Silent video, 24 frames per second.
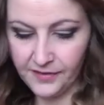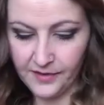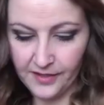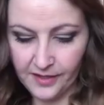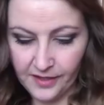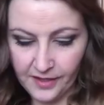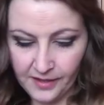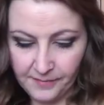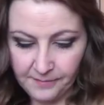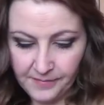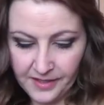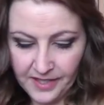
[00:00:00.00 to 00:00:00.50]

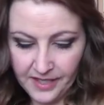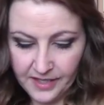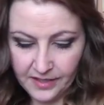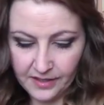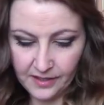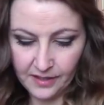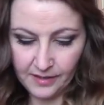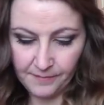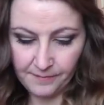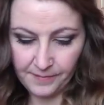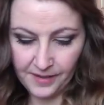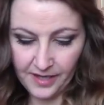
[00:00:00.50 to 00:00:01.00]
The
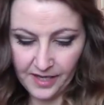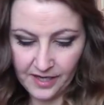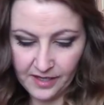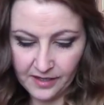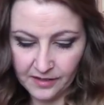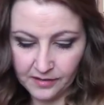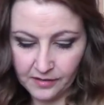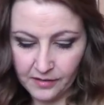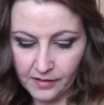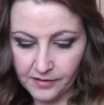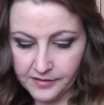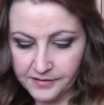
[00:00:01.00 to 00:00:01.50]
Mica
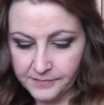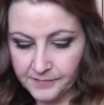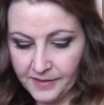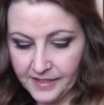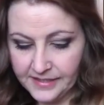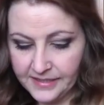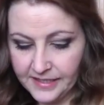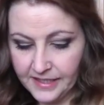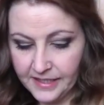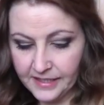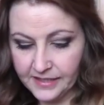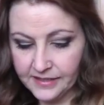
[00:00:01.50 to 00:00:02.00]
Bella
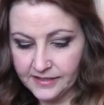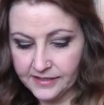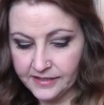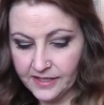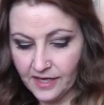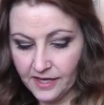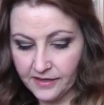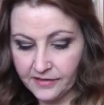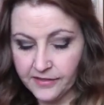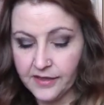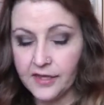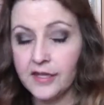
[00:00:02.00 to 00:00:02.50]
Cosmetics,
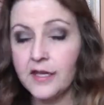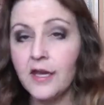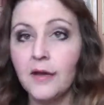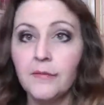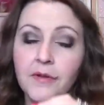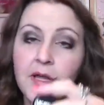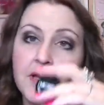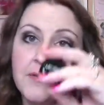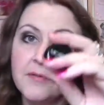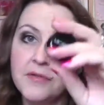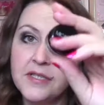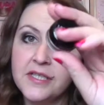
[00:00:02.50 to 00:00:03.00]
I think
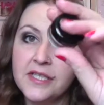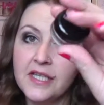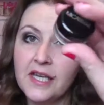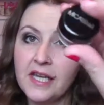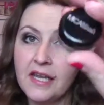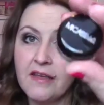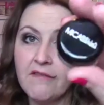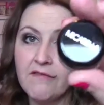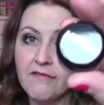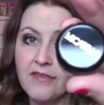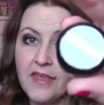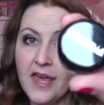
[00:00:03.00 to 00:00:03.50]
I'm going to
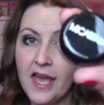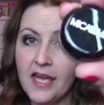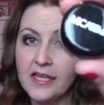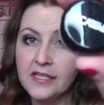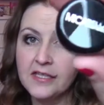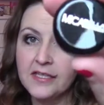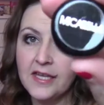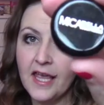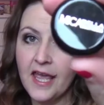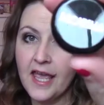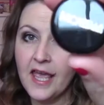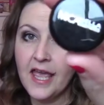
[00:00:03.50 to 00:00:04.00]
give
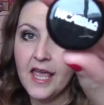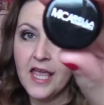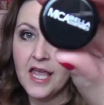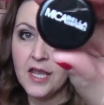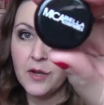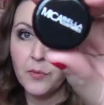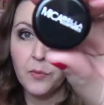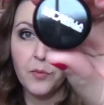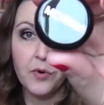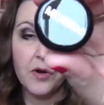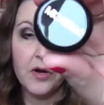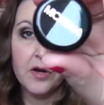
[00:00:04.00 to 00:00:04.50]
that
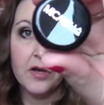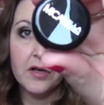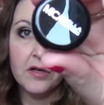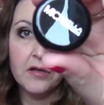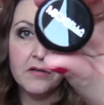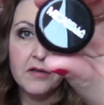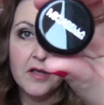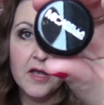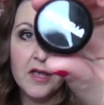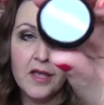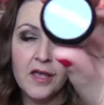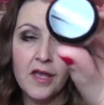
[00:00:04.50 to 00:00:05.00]
a
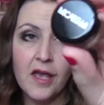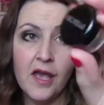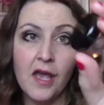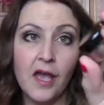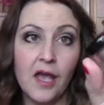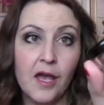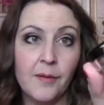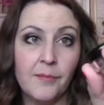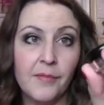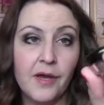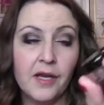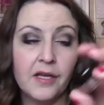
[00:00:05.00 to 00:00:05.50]
whirl.
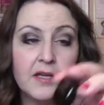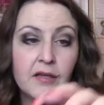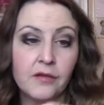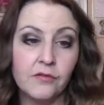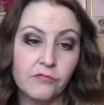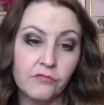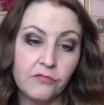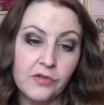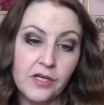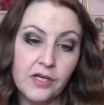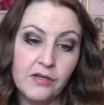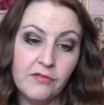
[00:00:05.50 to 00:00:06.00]
I
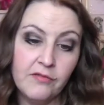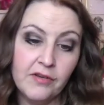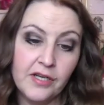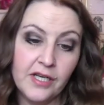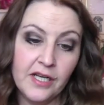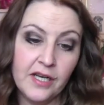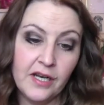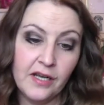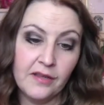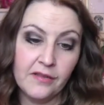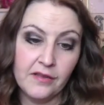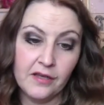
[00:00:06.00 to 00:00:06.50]
really,
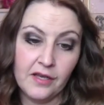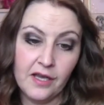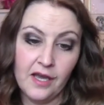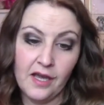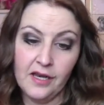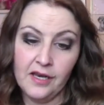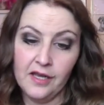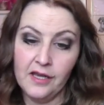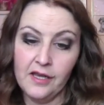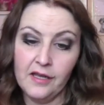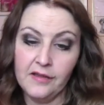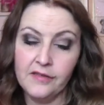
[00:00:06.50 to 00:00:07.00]
really like the colour.